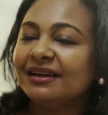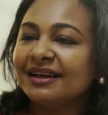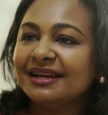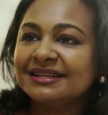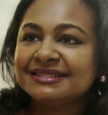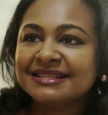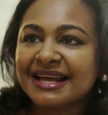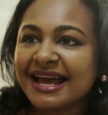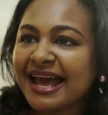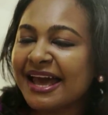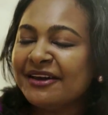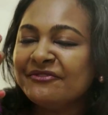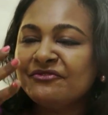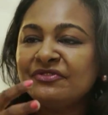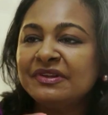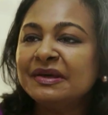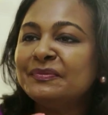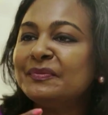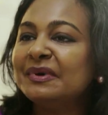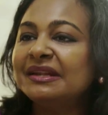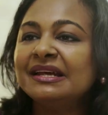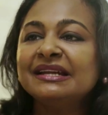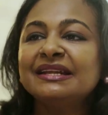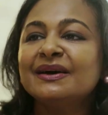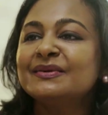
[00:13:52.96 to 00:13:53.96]
It's every
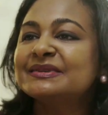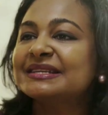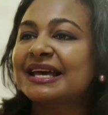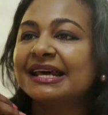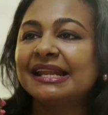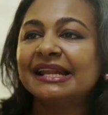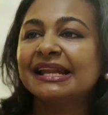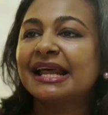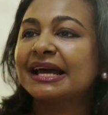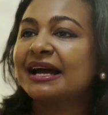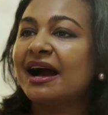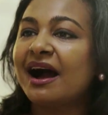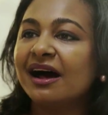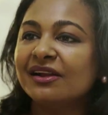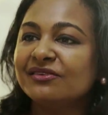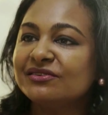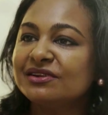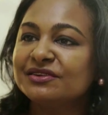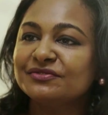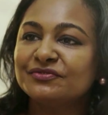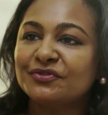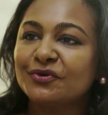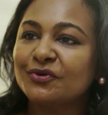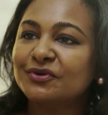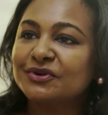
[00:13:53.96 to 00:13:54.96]
minute I was getting like
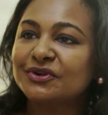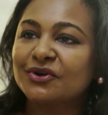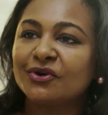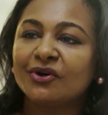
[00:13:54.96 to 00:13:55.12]
100 phone